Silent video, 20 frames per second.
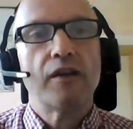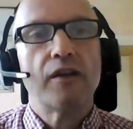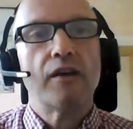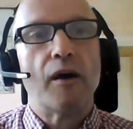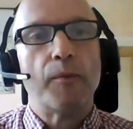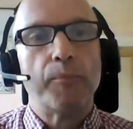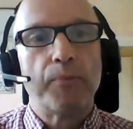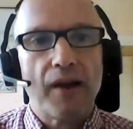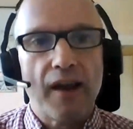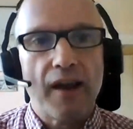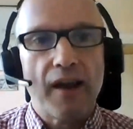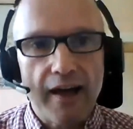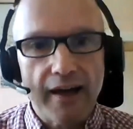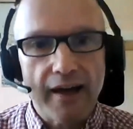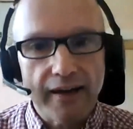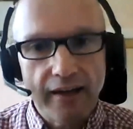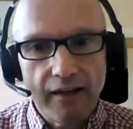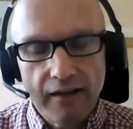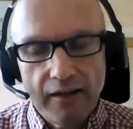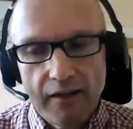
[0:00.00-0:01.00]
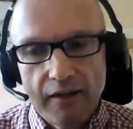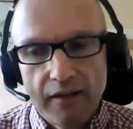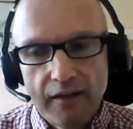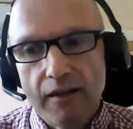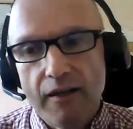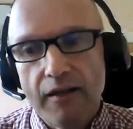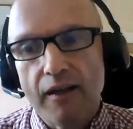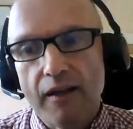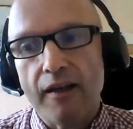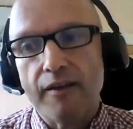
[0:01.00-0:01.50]
apply,
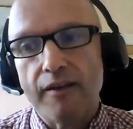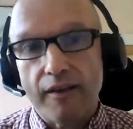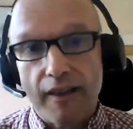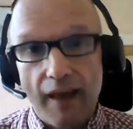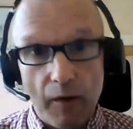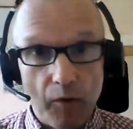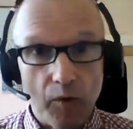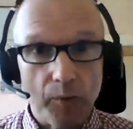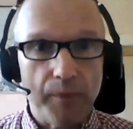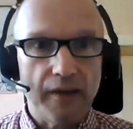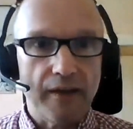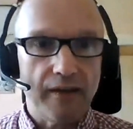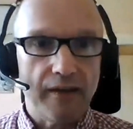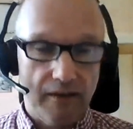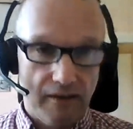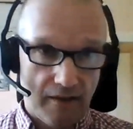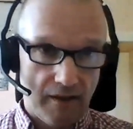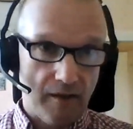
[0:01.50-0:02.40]
and that will be